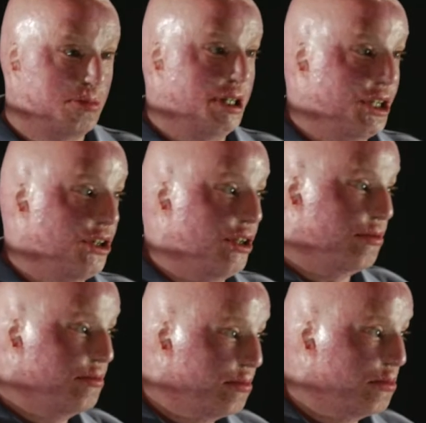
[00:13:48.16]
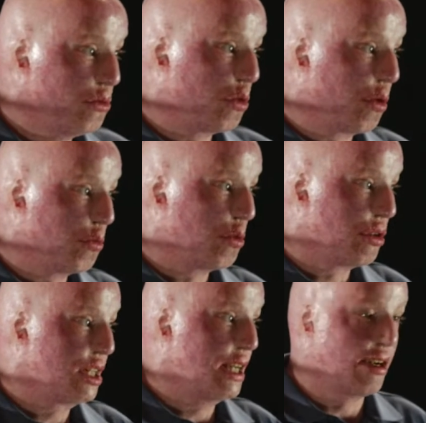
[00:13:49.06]
Pretty good.
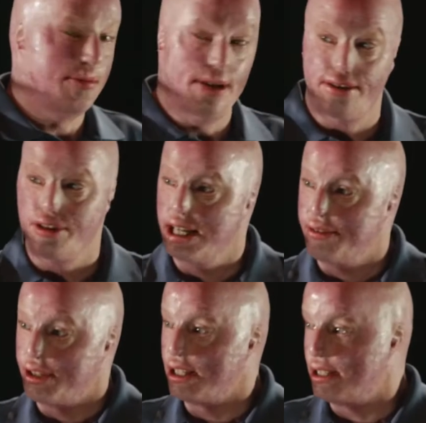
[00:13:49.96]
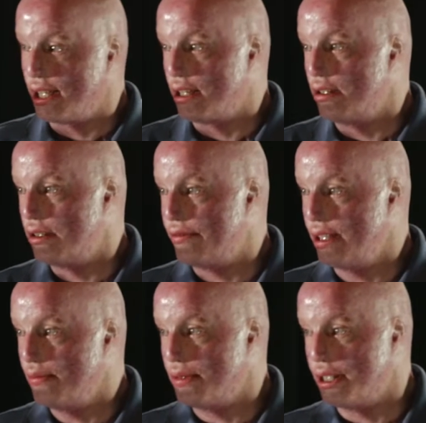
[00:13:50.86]
Worth getting out of bed every day if you can take care of your
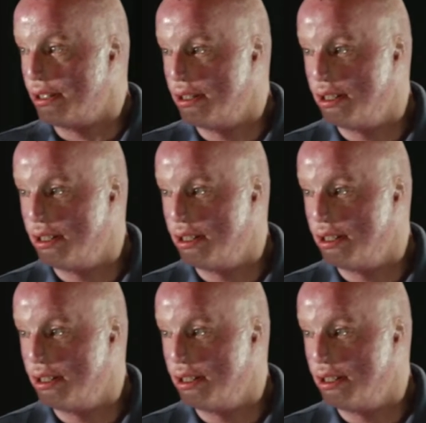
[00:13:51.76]
family.